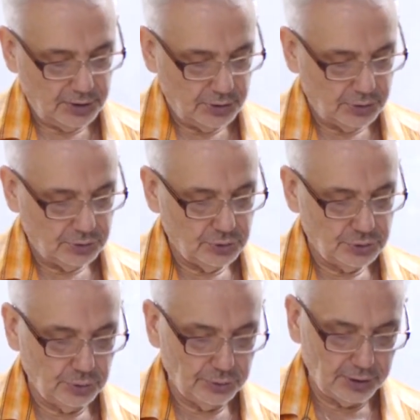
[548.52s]
You
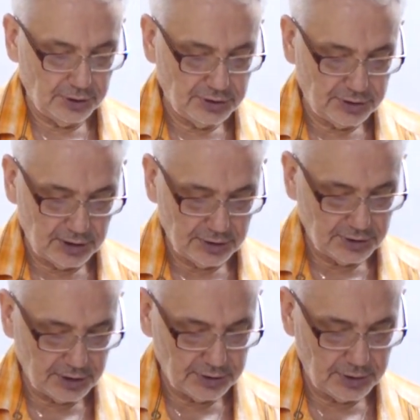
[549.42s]
should understand
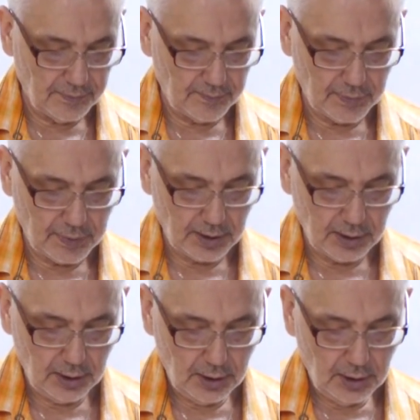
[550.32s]
that.
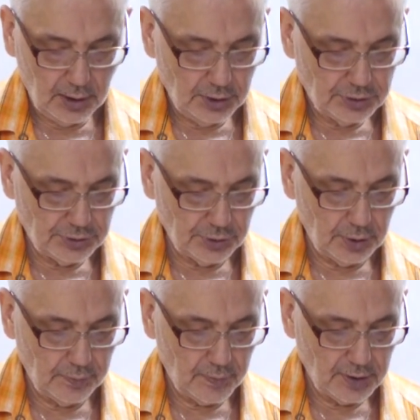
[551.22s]

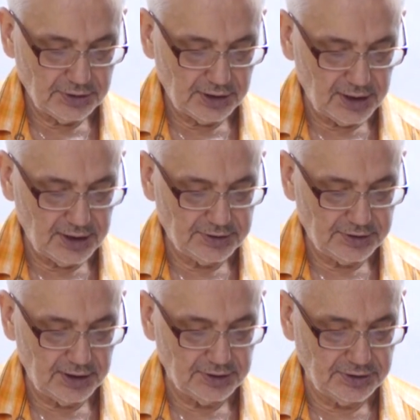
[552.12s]
So the highest
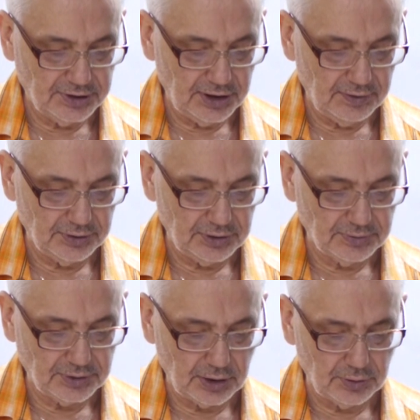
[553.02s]
S
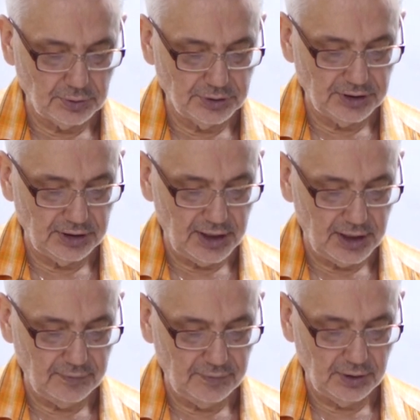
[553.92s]
derivatives across the
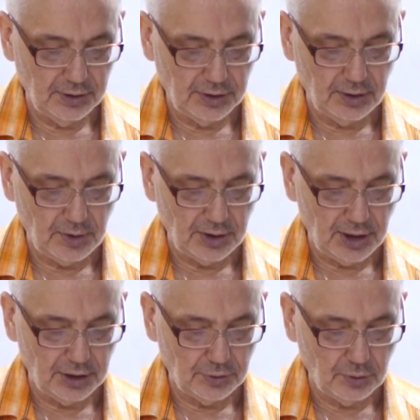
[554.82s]
layer will
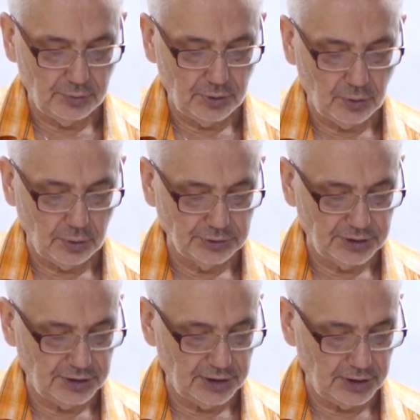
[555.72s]
dominate over all
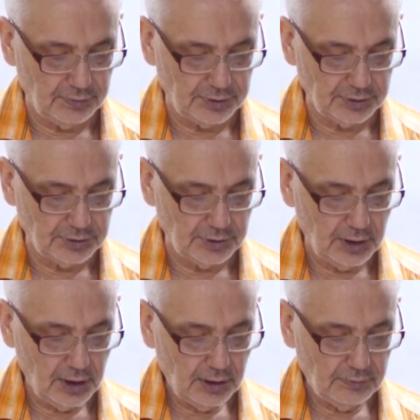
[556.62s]
the derivatives,
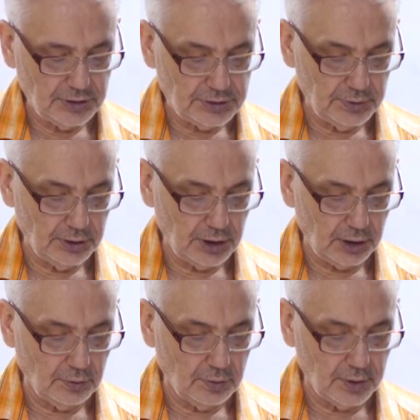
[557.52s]
which will
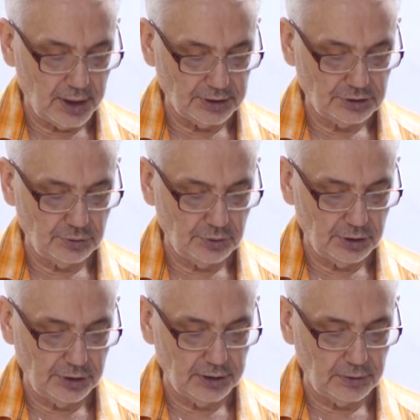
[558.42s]
allow us to
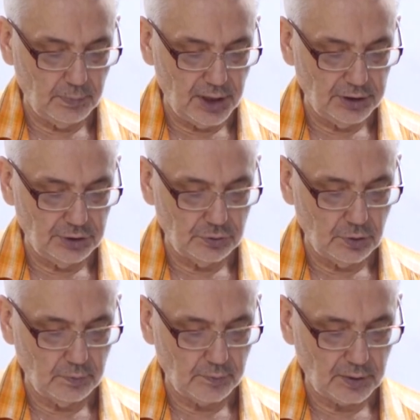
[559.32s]
neglect many
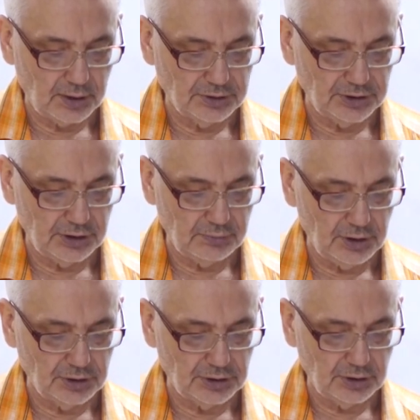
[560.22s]
terms in the
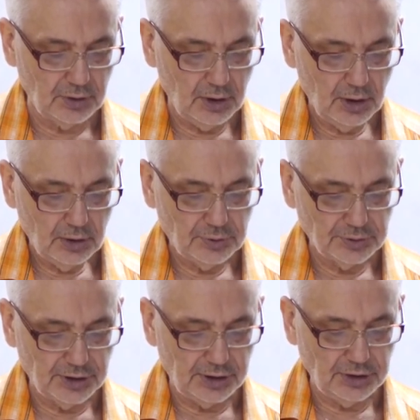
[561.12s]
equation for
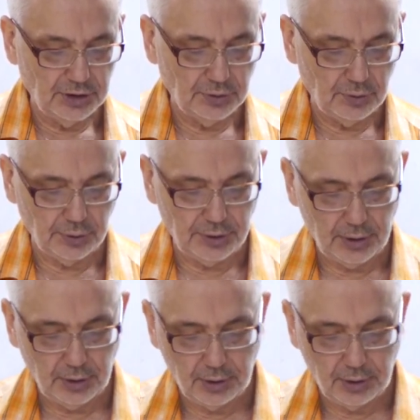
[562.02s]
the leading order.